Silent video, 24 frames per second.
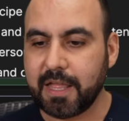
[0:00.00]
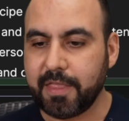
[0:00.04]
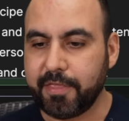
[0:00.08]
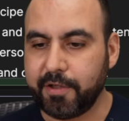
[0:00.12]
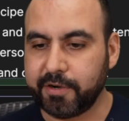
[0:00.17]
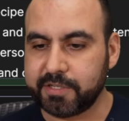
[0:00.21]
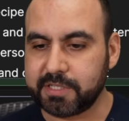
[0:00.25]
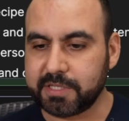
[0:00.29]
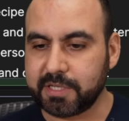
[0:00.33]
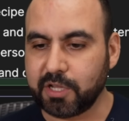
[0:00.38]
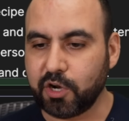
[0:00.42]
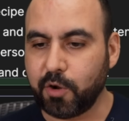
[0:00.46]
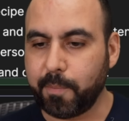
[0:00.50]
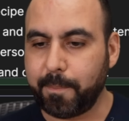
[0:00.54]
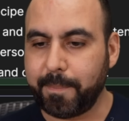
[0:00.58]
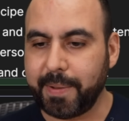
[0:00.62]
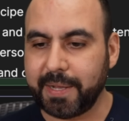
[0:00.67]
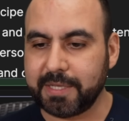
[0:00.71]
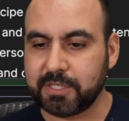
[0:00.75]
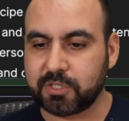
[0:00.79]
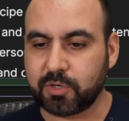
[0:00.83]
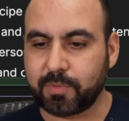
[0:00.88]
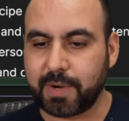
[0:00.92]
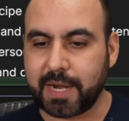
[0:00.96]
There's this little
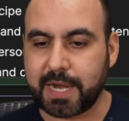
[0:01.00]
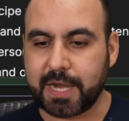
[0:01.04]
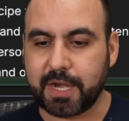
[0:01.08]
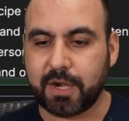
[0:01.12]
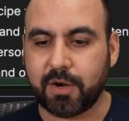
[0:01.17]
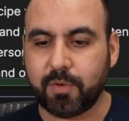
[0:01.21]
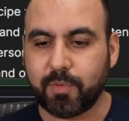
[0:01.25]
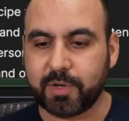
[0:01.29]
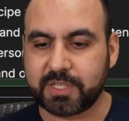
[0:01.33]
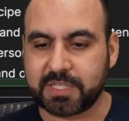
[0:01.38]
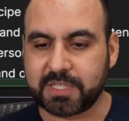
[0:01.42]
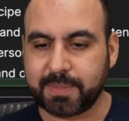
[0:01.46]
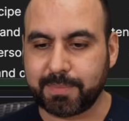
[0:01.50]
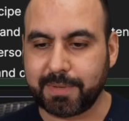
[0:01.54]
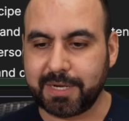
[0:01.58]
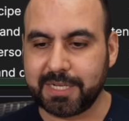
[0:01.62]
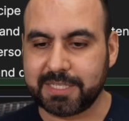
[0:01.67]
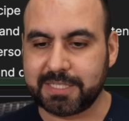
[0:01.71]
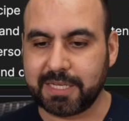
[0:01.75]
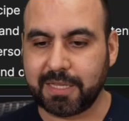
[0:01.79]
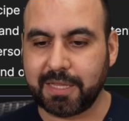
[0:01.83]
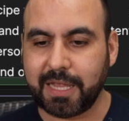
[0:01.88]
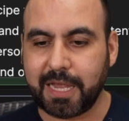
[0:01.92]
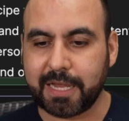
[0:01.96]
pencil right here, which I'm gonna
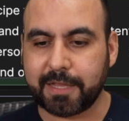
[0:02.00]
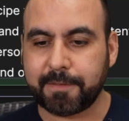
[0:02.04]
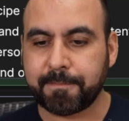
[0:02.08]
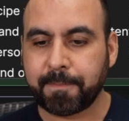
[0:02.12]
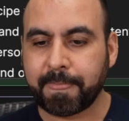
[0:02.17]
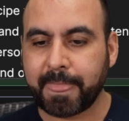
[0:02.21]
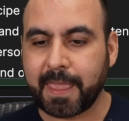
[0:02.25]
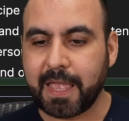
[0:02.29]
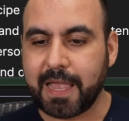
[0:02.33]
select.